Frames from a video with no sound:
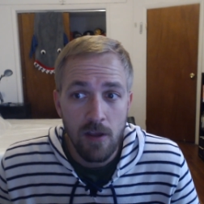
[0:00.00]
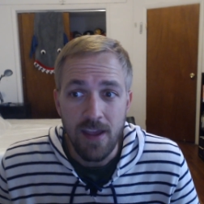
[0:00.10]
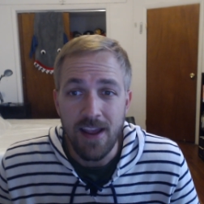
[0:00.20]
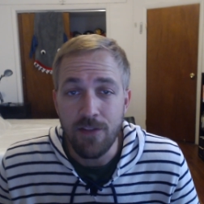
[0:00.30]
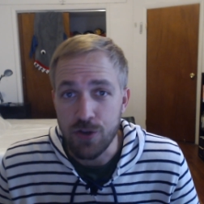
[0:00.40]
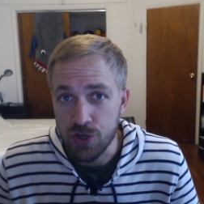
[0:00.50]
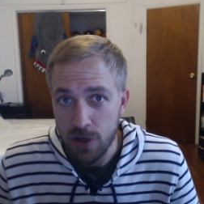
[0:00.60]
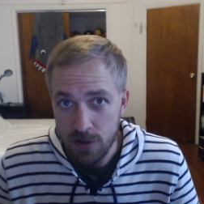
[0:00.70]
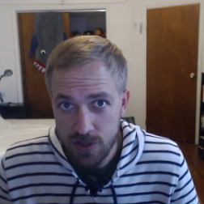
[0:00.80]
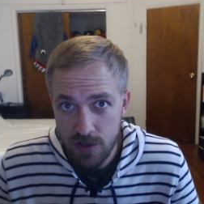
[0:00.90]
in the
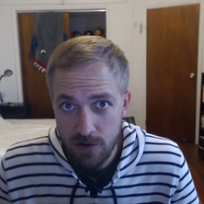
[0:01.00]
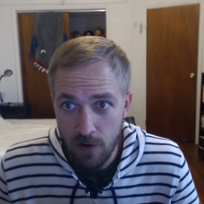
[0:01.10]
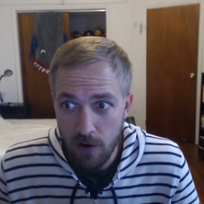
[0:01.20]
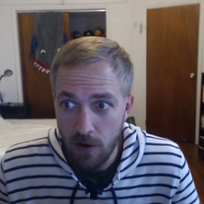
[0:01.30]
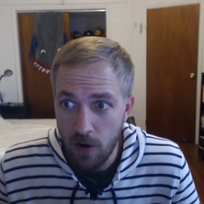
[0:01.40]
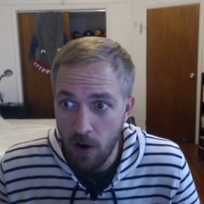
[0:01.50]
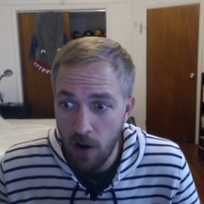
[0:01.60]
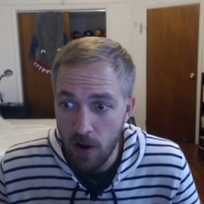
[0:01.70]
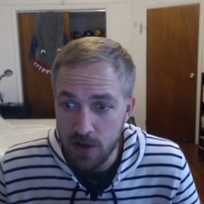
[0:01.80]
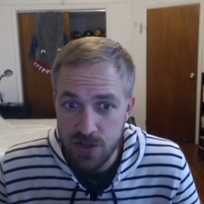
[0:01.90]
church.
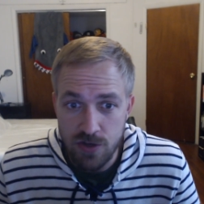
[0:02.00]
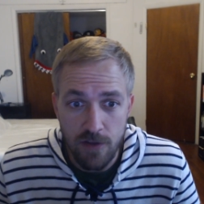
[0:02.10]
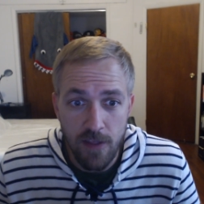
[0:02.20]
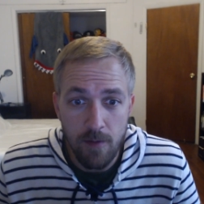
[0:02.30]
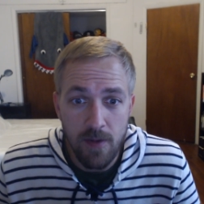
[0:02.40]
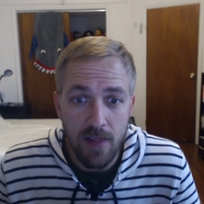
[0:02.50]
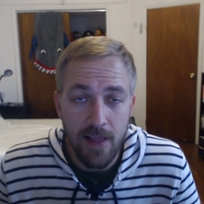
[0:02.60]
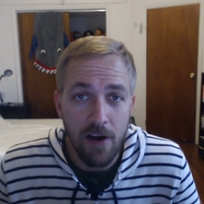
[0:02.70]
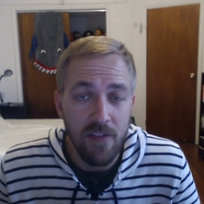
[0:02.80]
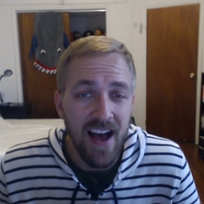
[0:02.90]
Should they be
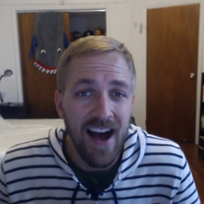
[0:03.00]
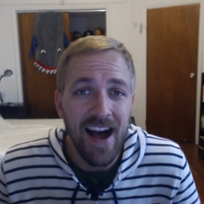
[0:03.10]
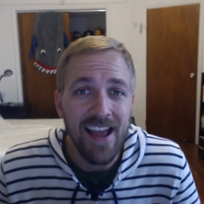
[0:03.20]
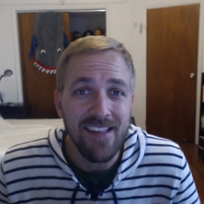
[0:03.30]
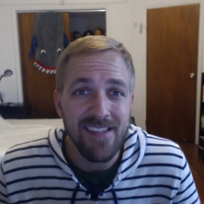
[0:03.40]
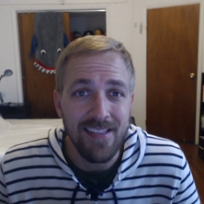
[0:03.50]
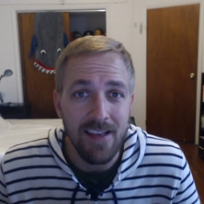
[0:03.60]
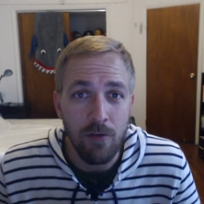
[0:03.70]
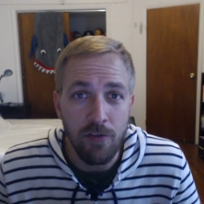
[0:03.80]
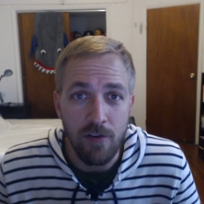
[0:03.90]
allowed in the highest
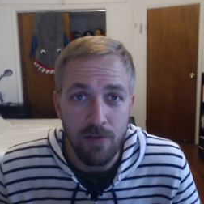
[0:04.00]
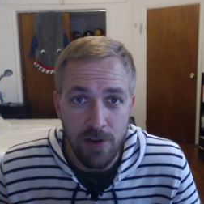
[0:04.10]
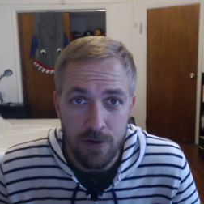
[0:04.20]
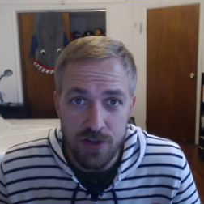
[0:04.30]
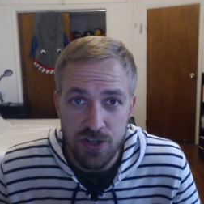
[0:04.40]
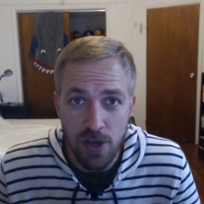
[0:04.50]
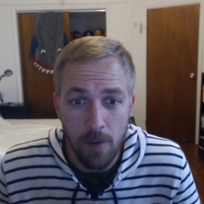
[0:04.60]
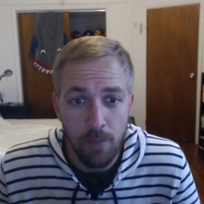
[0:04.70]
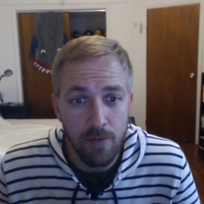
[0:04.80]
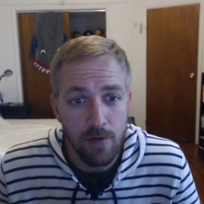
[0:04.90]
levels of
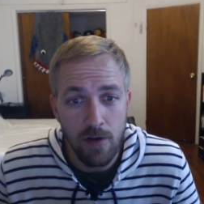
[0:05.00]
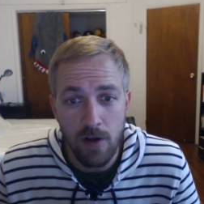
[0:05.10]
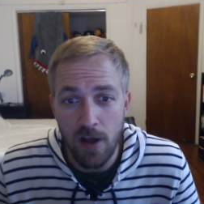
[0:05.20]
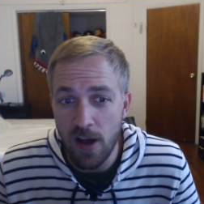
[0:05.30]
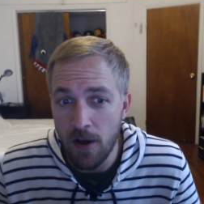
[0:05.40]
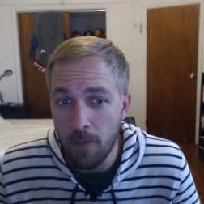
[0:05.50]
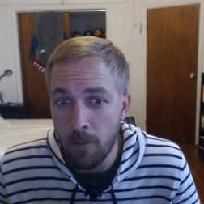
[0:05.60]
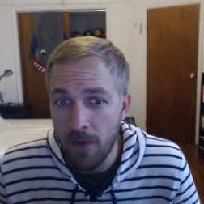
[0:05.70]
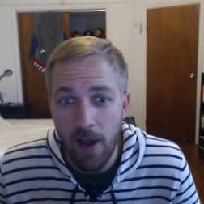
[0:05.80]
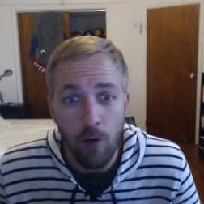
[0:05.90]
leadership,
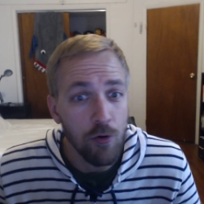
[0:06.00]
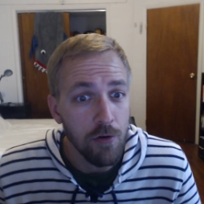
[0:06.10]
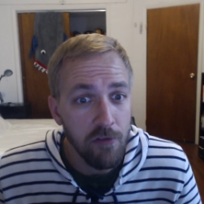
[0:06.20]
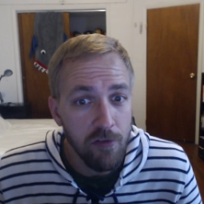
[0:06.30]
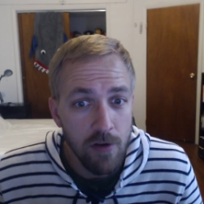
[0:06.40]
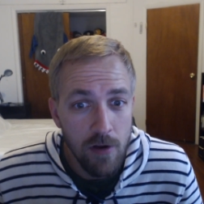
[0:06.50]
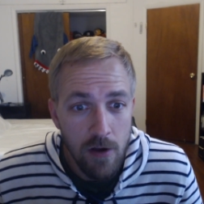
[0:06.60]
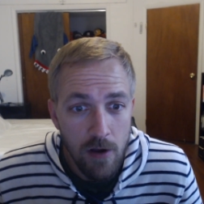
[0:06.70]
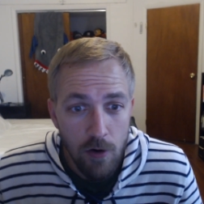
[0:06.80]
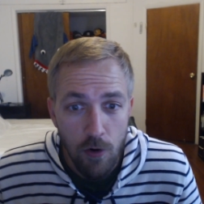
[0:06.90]
elders
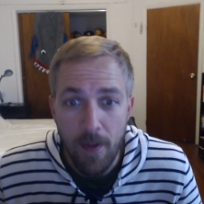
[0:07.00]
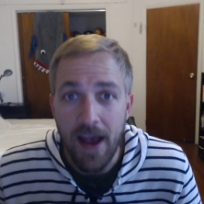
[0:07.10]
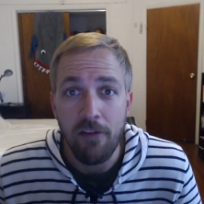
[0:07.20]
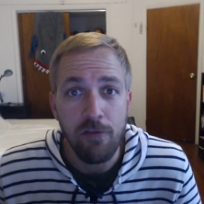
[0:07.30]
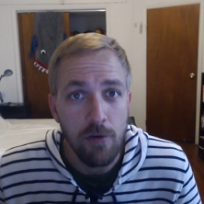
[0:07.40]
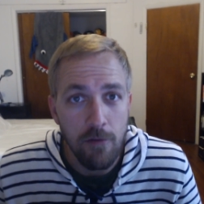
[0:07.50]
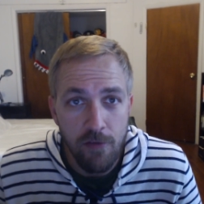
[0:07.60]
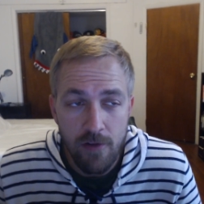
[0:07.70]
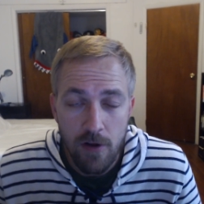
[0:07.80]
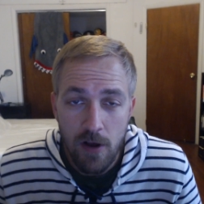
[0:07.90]
or
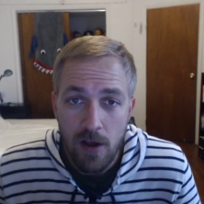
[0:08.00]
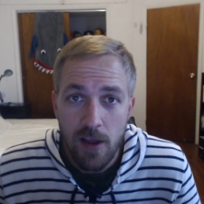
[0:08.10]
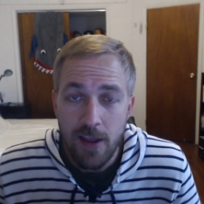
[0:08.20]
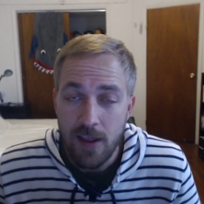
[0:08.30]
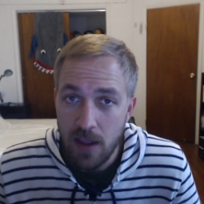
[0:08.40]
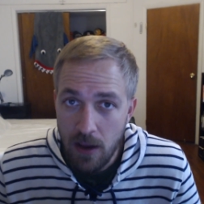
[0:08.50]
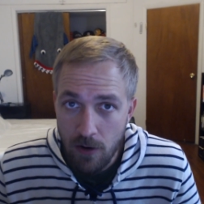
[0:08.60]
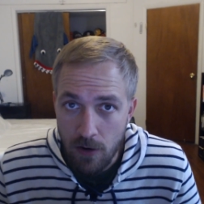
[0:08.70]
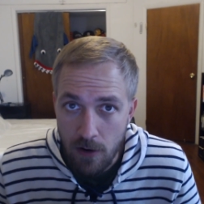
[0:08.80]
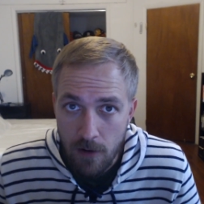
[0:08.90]
pastors?
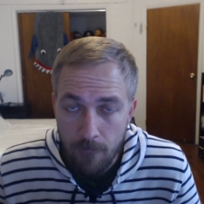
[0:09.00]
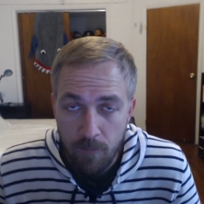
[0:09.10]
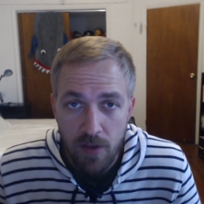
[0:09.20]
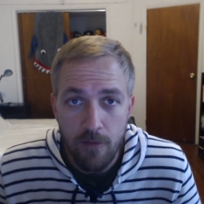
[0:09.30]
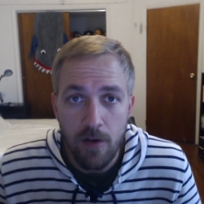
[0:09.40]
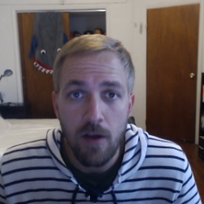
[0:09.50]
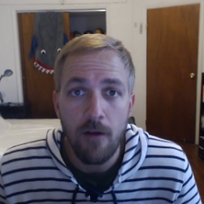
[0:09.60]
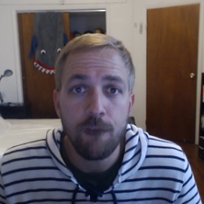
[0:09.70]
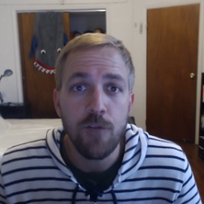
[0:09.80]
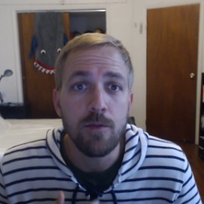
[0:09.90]
Here,
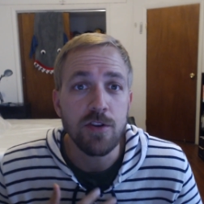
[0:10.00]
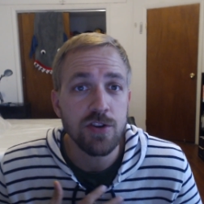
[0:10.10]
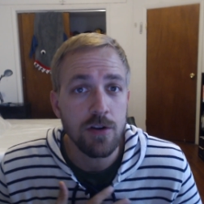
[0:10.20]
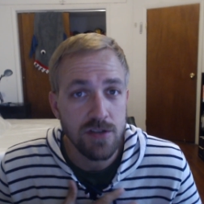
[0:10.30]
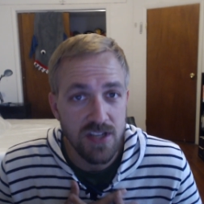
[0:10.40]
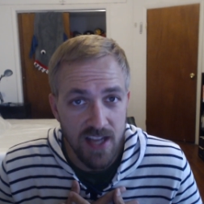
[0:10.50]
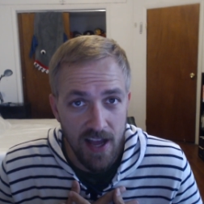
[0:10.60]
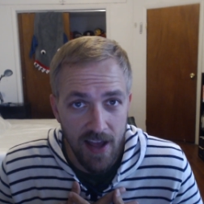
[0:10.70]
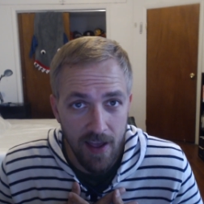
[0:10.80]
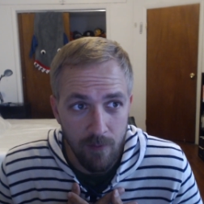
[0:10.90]
from the churches
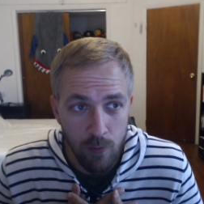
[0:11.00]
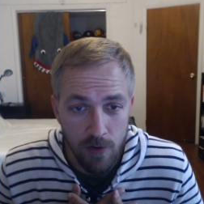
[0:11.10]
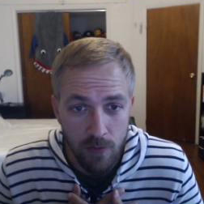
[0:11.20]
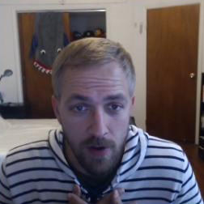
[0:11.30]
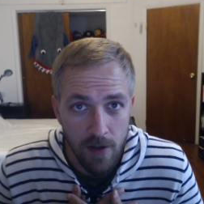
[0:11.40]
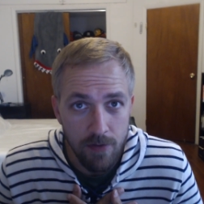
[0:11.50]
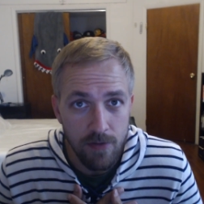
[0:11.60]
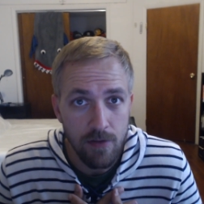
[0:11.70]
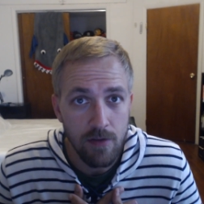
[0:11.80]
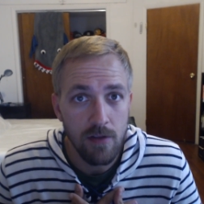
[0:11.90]
that I have worked
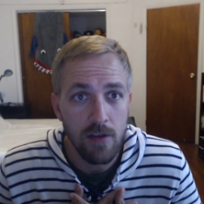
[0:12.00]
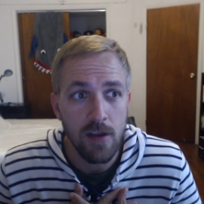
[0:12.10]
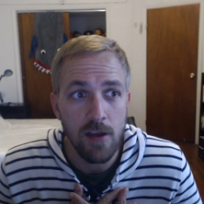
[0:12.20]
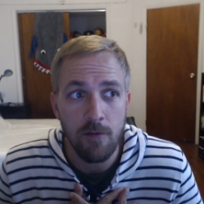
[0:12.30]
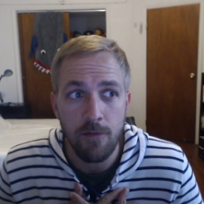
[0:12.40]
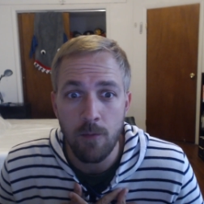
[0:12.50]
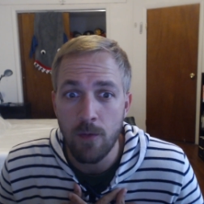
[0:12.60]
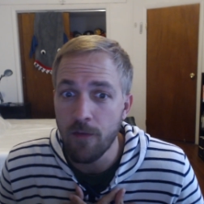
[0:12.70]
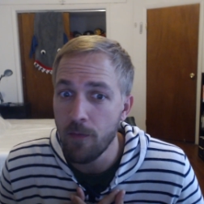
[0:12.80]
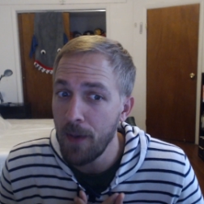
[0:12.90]
with and from
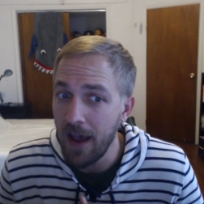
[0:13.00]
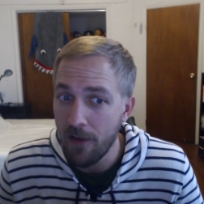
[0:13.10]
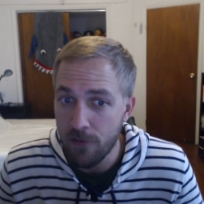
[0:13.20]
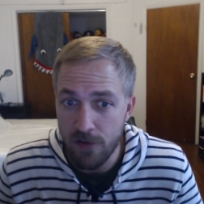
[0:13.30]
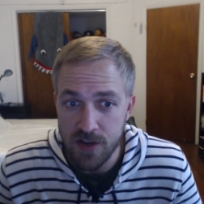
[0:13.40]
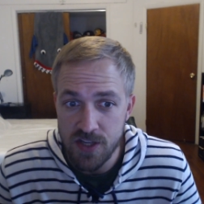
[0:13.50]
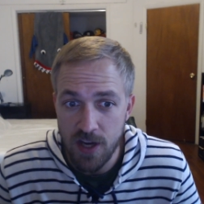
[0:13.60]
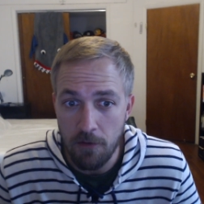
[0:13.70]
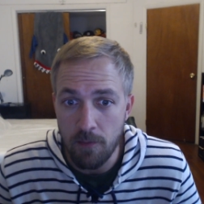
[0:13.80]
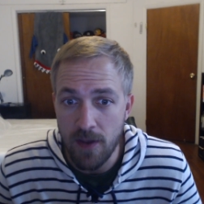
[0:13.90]
what pastors have
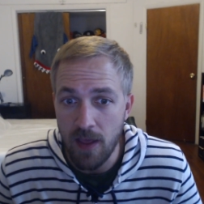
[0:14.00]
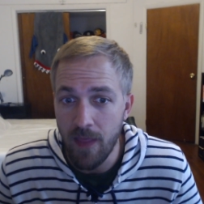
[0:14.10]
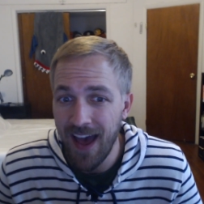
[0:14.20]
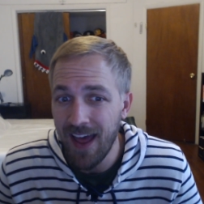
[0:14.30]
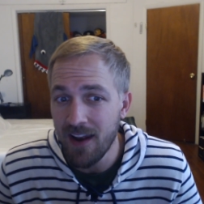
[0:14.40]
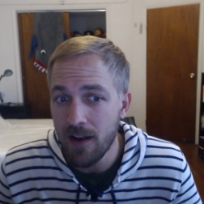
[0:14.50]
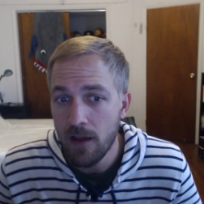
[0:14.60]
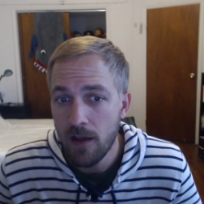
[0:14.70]
shared with me, that